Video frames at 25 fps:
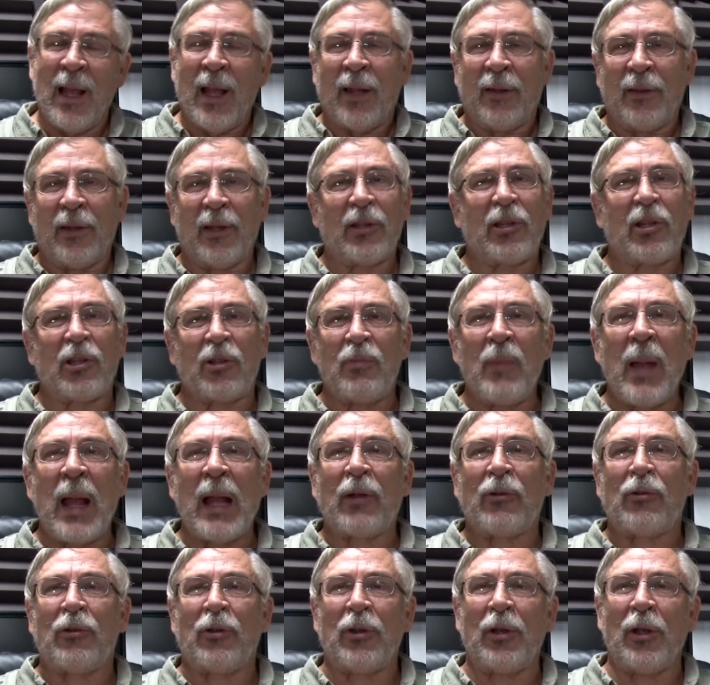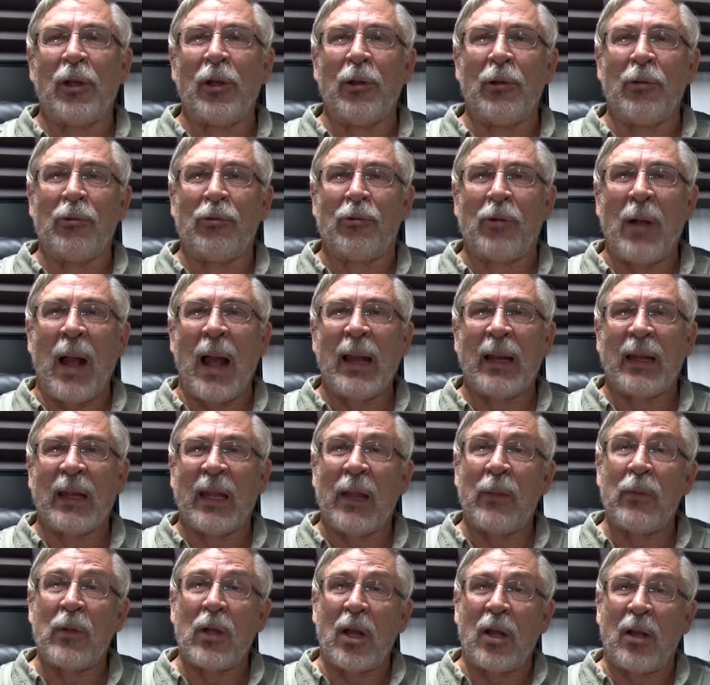This is Master Hughes trying to
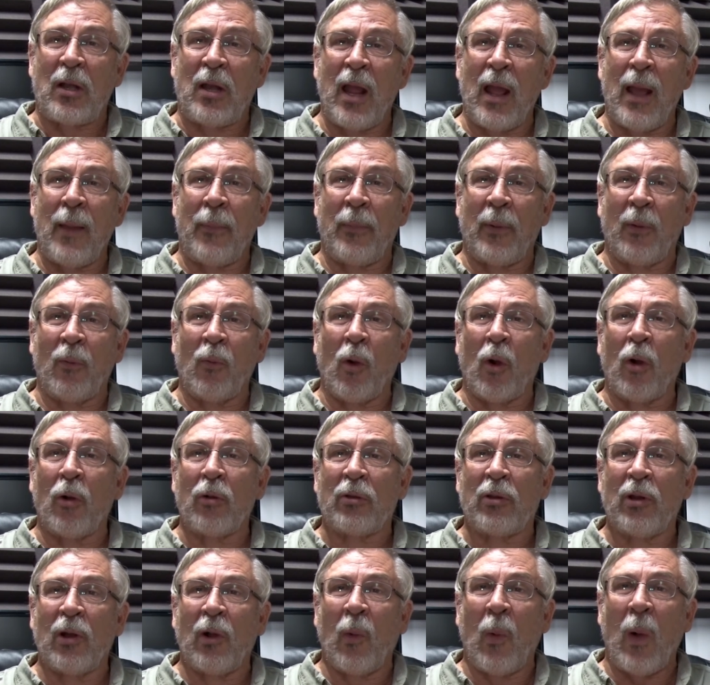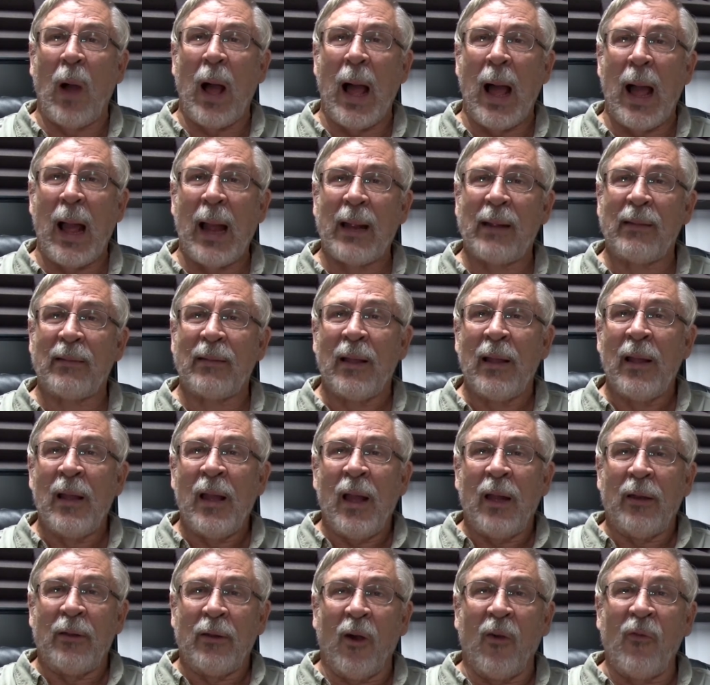give you a tip and word to the wise.
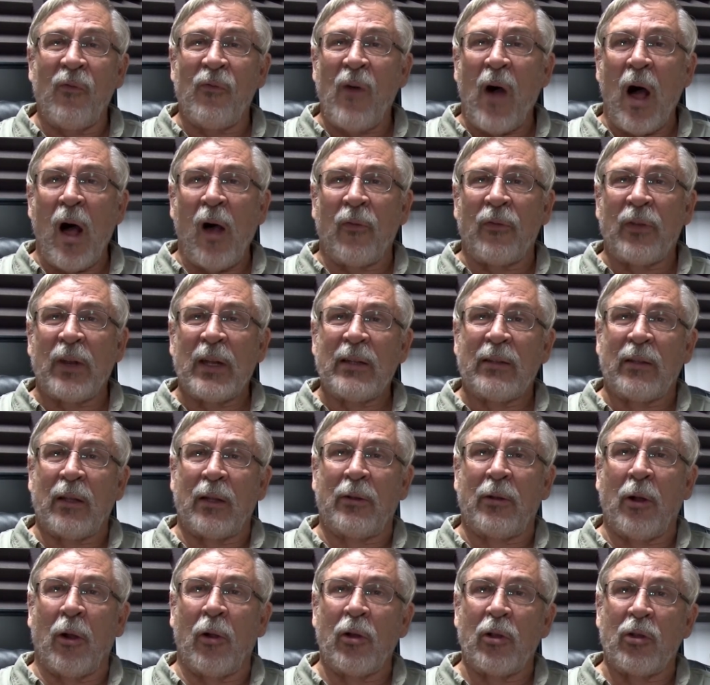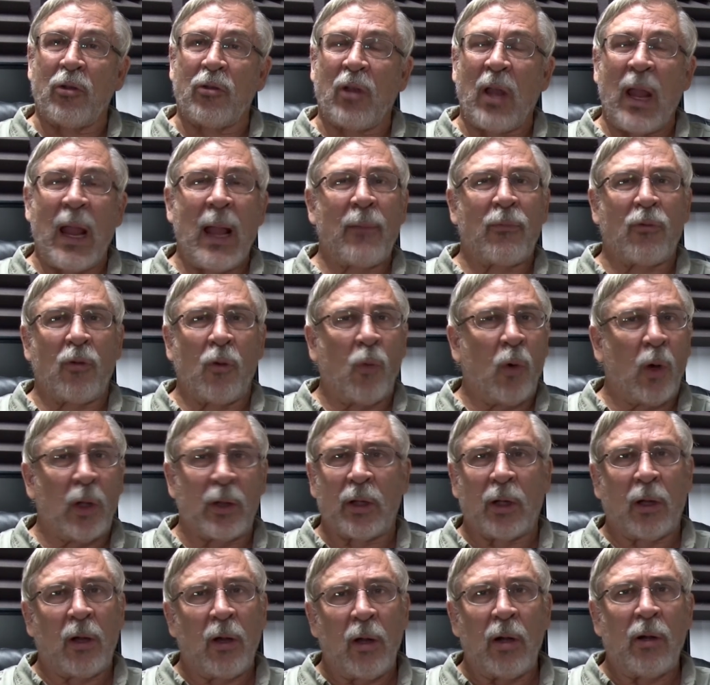Don't fall for these attorney scams and what
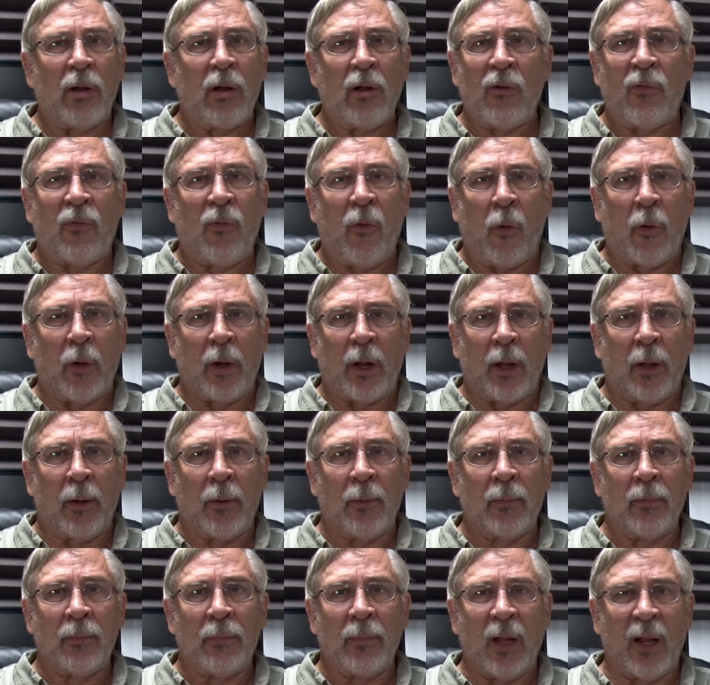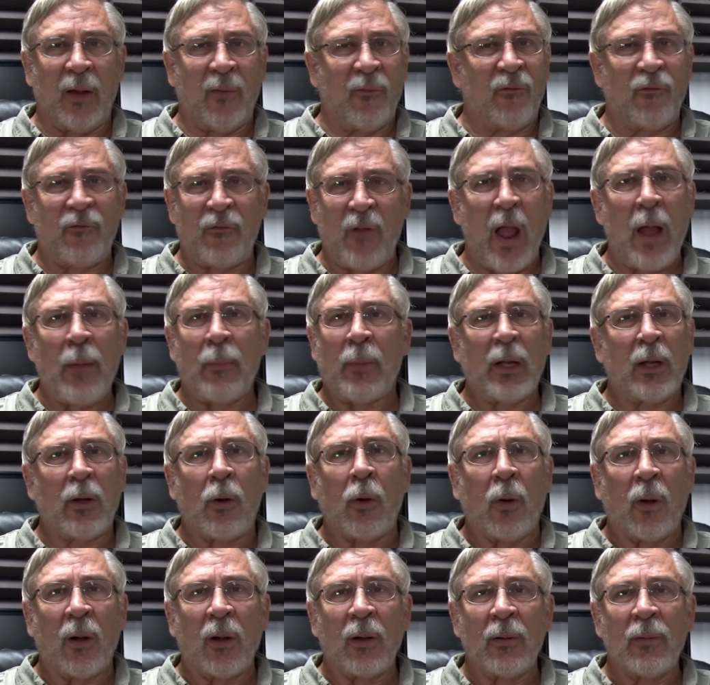they're going to do for you in family
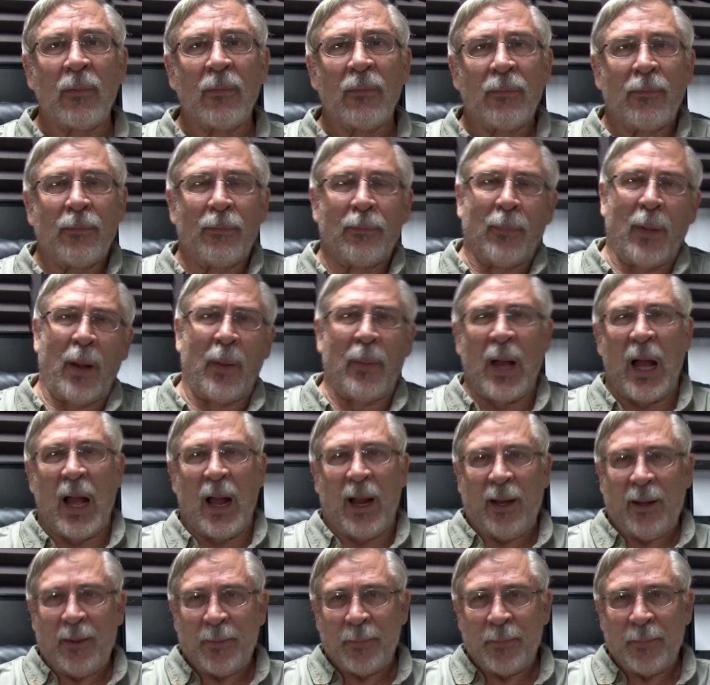court. Bye-bye.